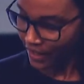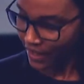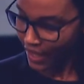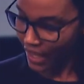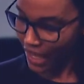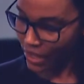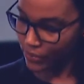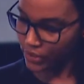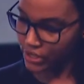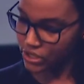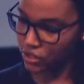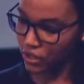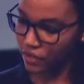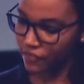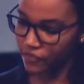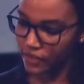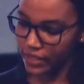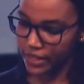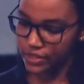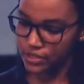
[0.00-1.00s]
And you start
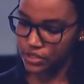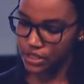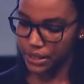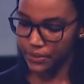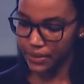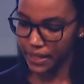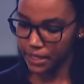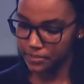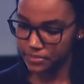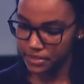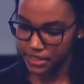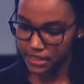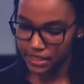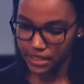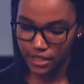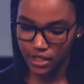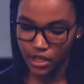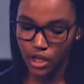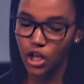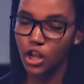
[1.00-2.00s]
feeling so
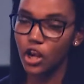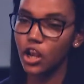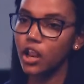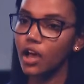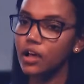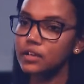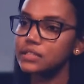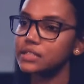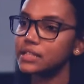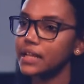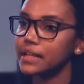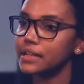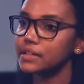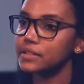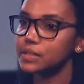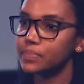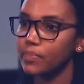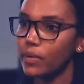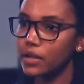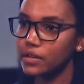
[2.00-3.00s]
empty, lost, and
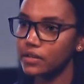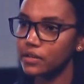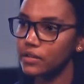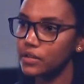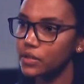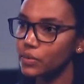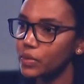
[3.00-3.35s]
despondent.